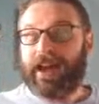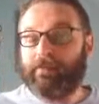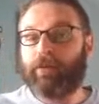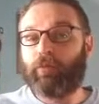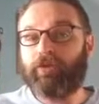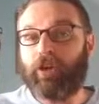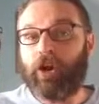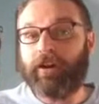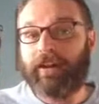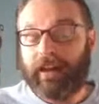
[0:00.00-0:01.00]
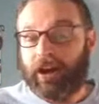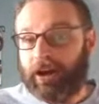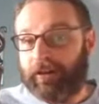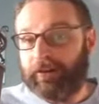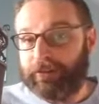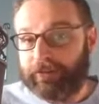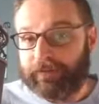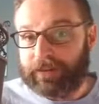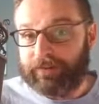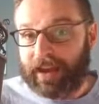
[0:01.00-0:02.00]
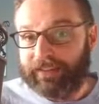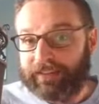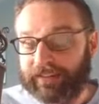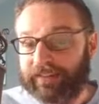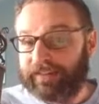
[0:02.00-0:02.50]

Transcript: I mean, we're talking hundreds of devices